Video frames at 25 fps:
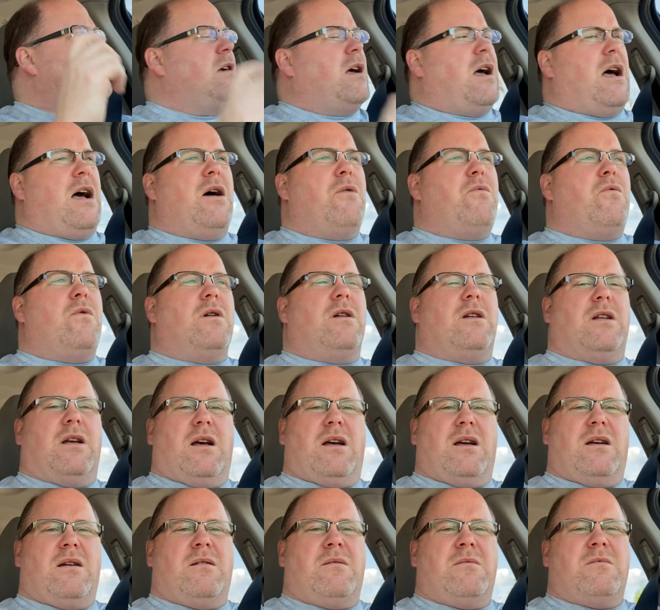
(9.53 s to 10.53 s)
I wanted
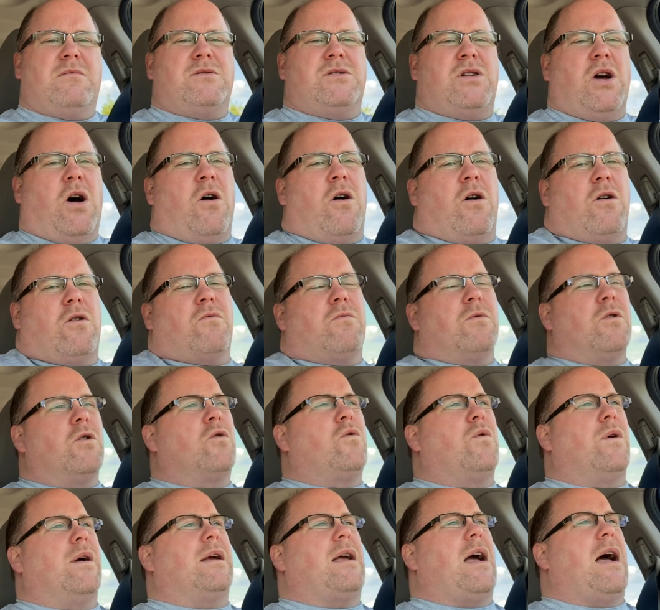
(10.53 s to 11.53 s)
to talk real
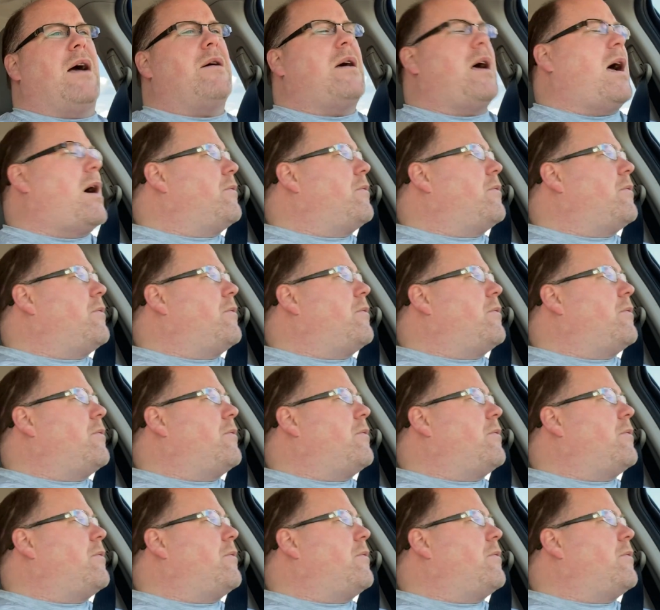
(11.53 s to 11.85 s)
quick. I